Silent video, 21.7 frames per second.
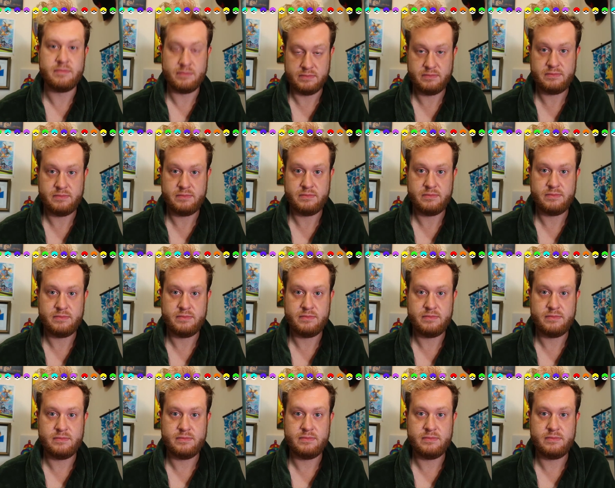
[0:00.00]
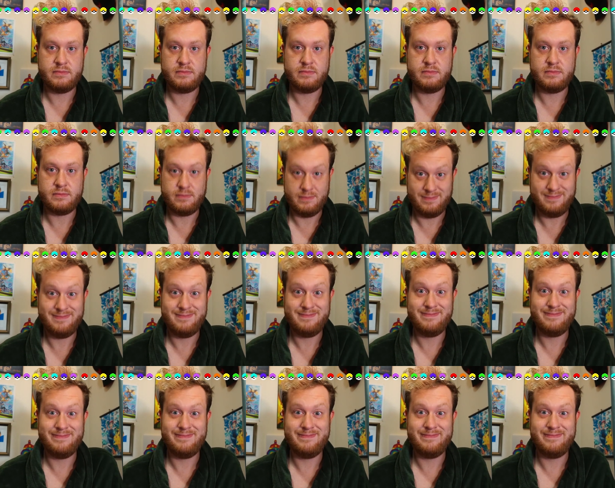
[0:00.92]

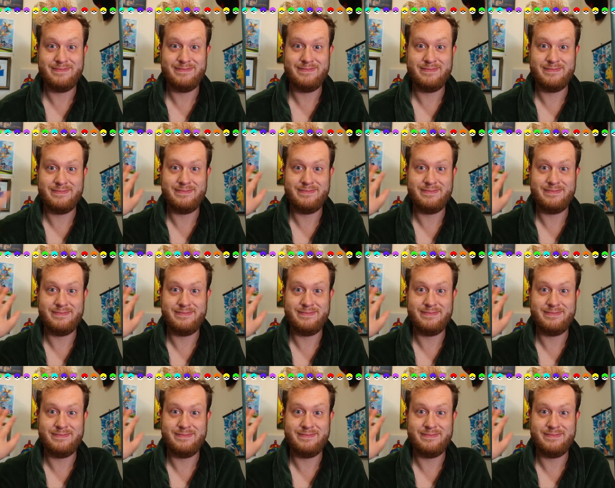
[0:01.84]
(no one is talking)